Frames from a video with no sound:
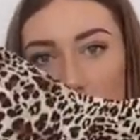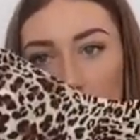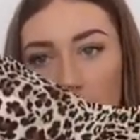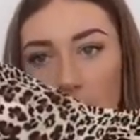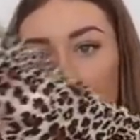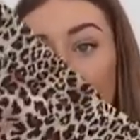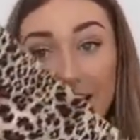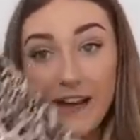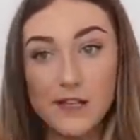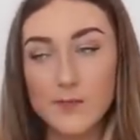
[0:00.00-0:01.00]
like a little bit of a
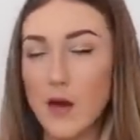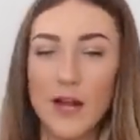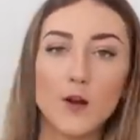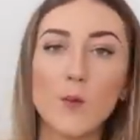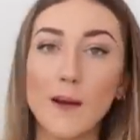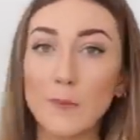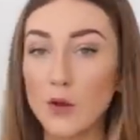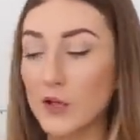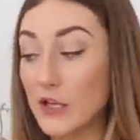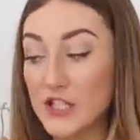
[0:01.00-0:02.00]
flare. I don't know why I'm
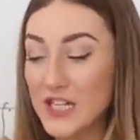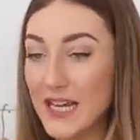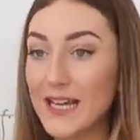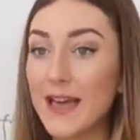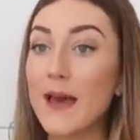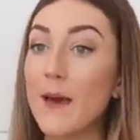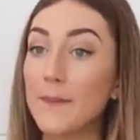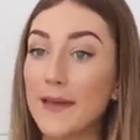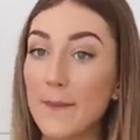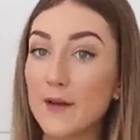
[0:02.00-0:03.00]
calling her she.
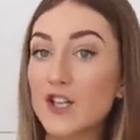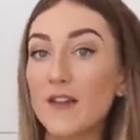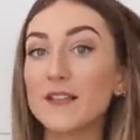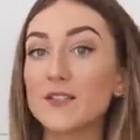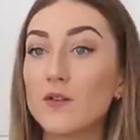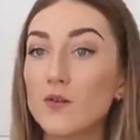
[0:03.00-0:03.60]
Yeah, I'm gonna try this